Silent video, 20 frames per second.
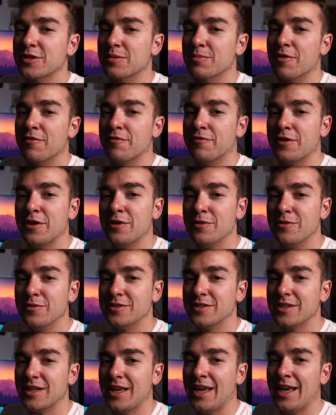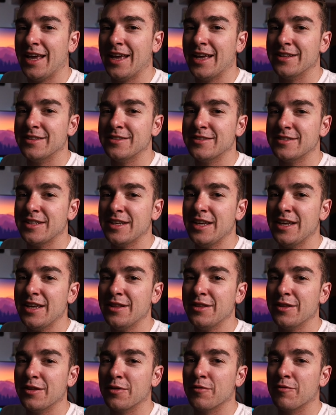reviews and
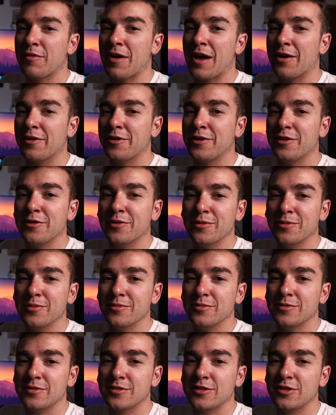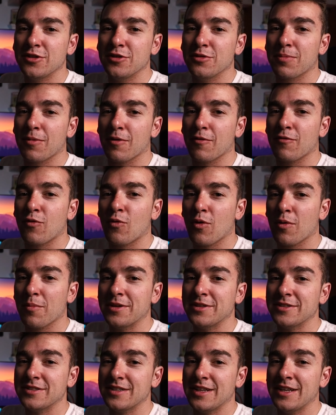seeing the value to
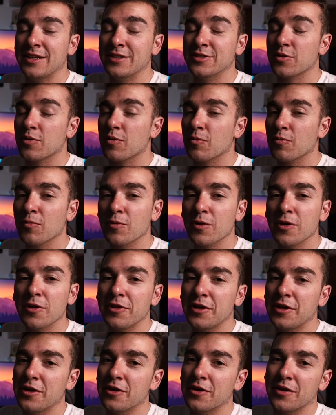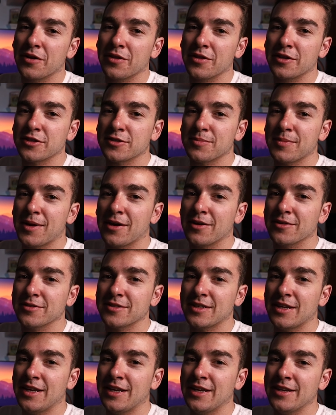performance is really good on this
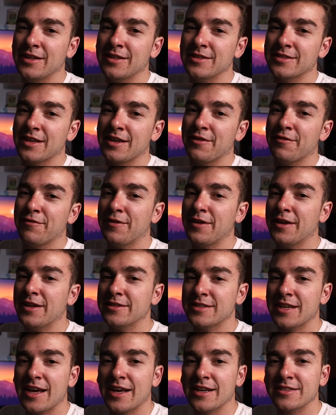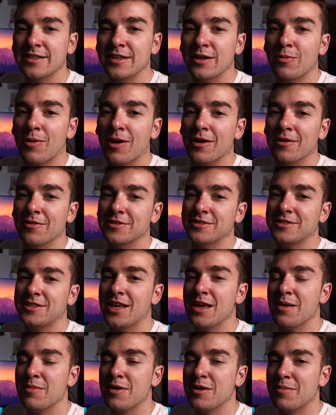mouse. It is a fantastic wireless
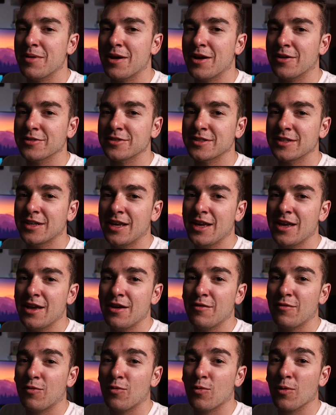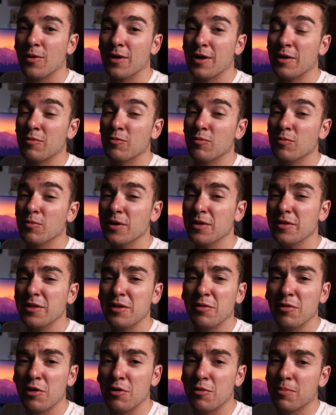gaming mouse for a really
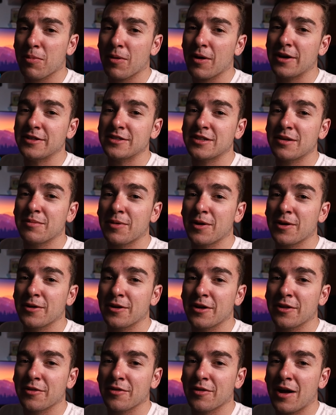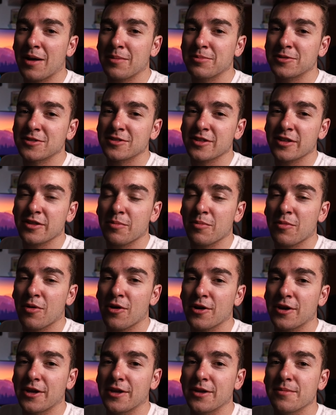low price compared to other options on the
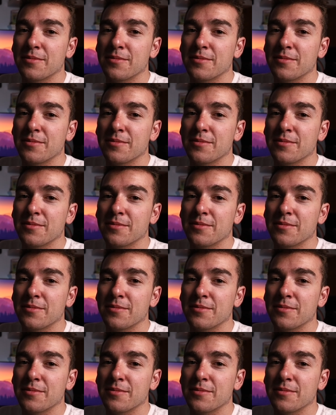market.